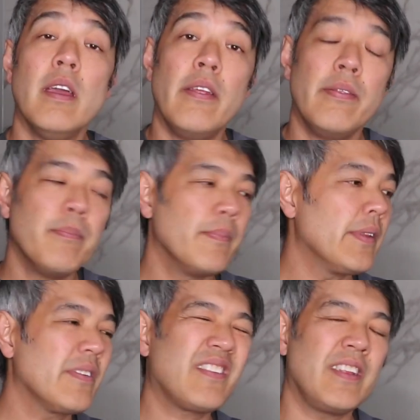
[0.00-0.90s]
and
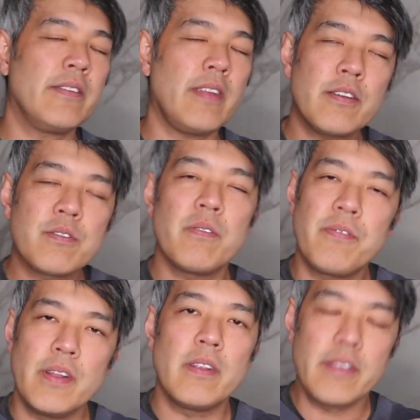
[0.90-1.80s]
the, the textural
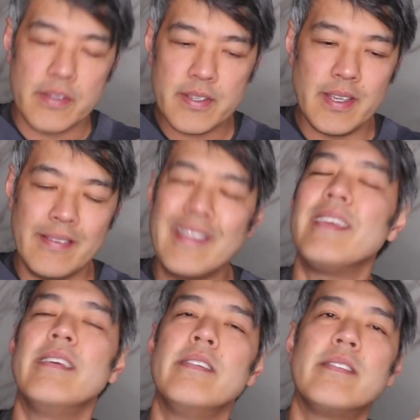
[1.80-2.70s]
feel of the skin
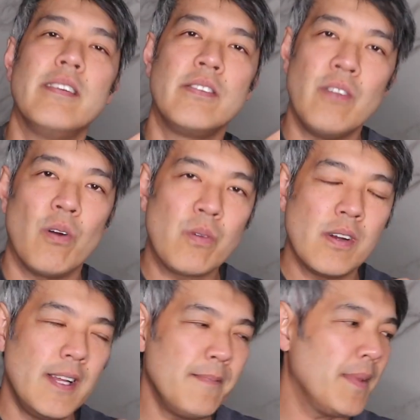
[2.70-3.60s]
is, is not
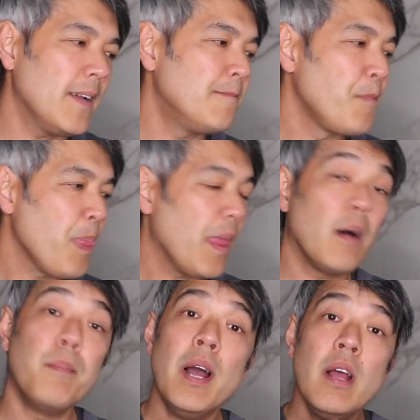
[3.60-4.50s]
right, yeah?
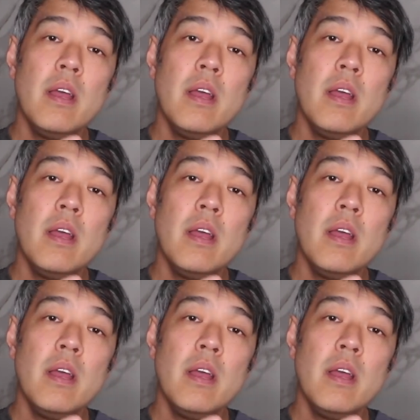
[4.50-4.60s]
Um,